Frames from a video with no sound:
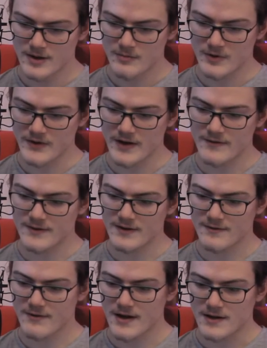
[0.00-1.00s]
preserves his
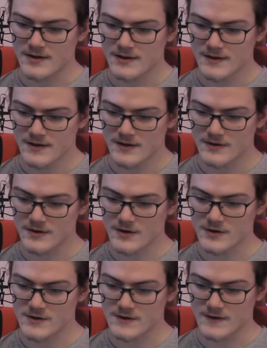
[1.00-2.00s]
faith and
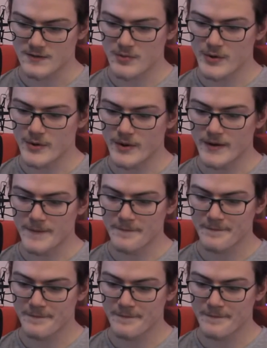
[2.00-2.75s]
conscience pure,